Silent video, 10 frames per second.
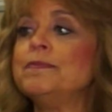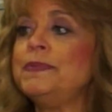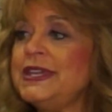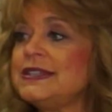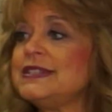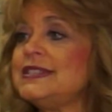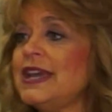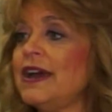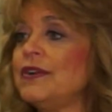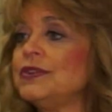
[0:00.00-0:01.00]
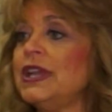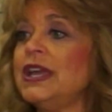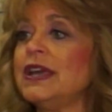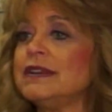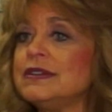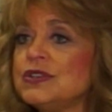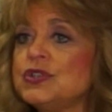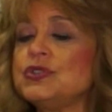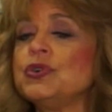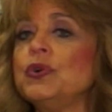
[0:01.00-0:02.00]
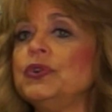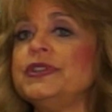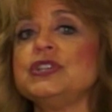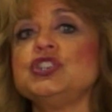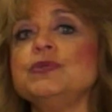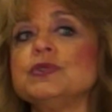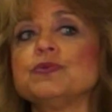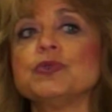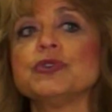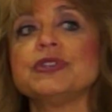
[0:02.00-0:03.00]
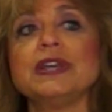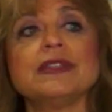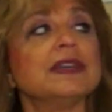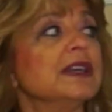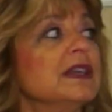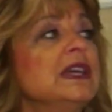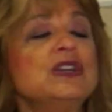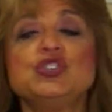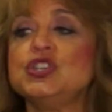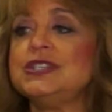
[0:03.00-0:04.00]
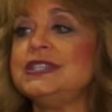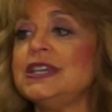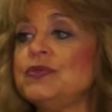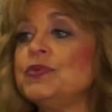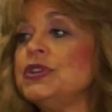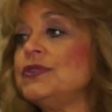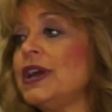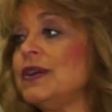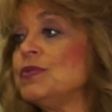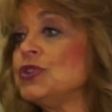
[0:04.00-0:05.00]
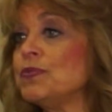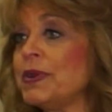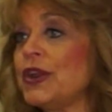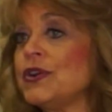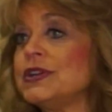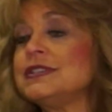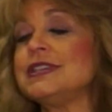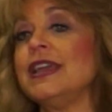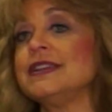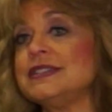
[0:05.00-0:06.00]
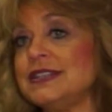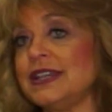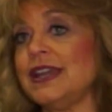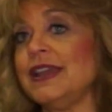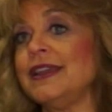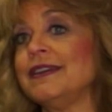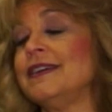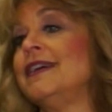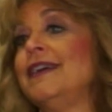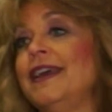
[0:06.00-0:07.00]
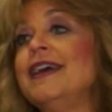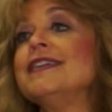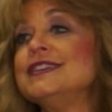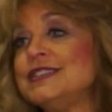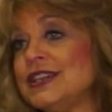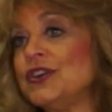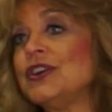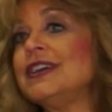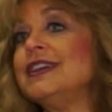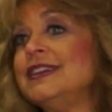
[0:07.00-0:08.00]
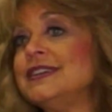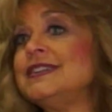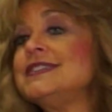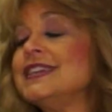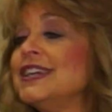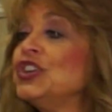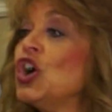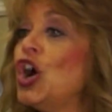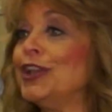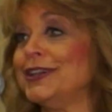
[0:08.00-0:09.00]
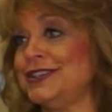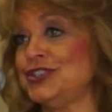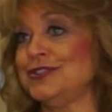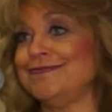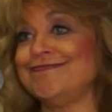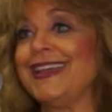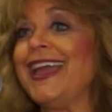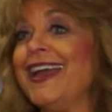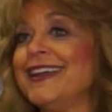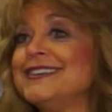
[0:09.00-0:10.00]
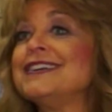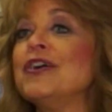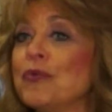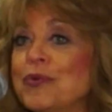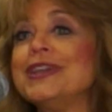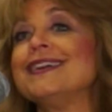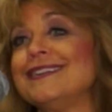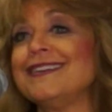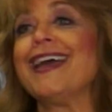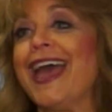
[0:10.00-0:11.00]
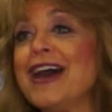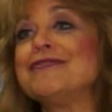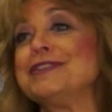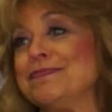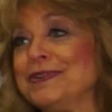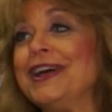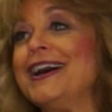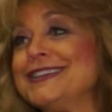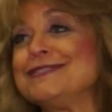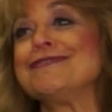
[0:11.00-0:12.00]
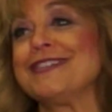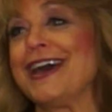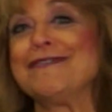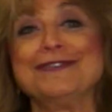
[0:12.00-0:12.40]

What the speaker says: beaten down and told that she was worth nothing. She did reunite with her parents, and today Sarah is in college, and we can have an applause for that